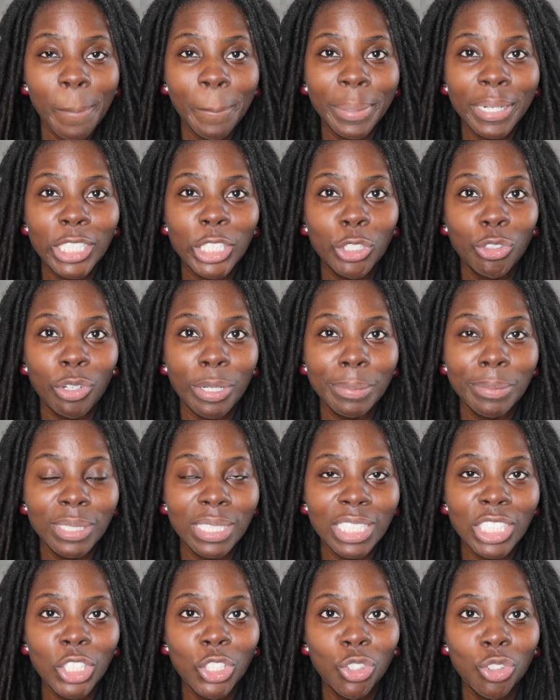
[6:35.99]

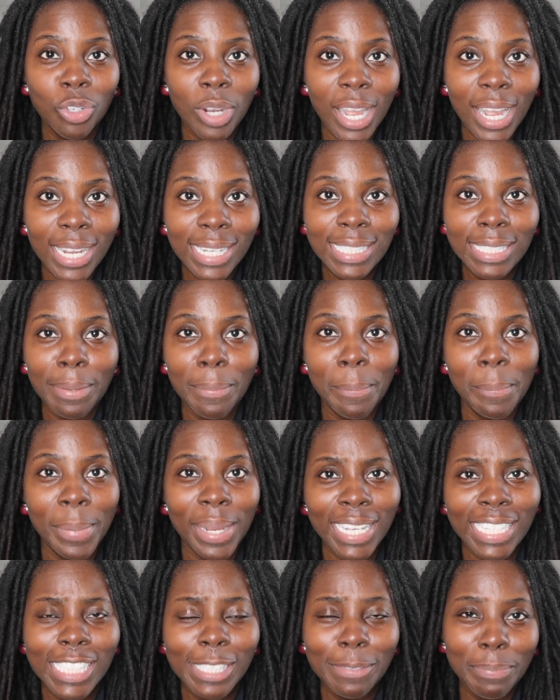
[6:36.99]
prescription drugs
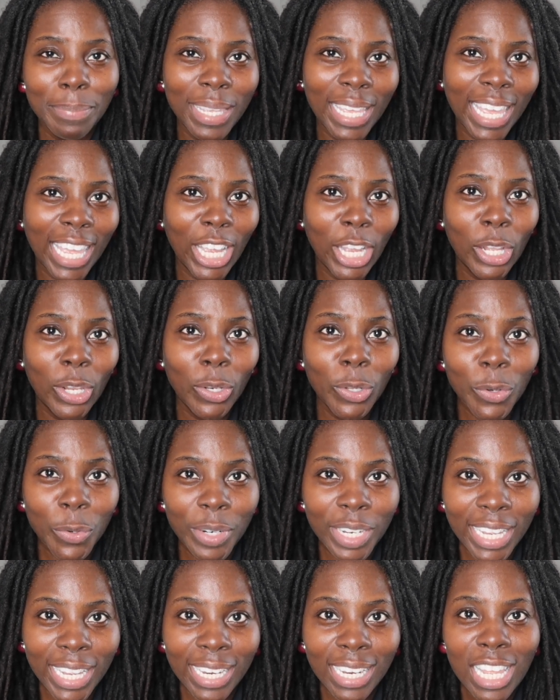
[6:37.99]
must be
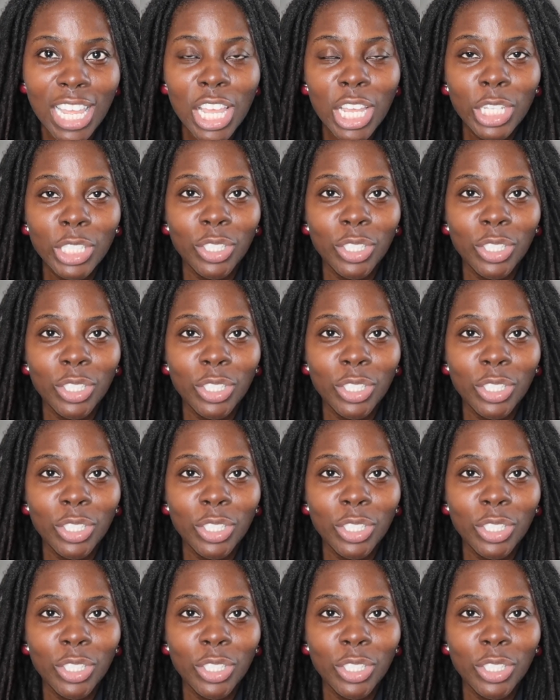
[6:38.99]
included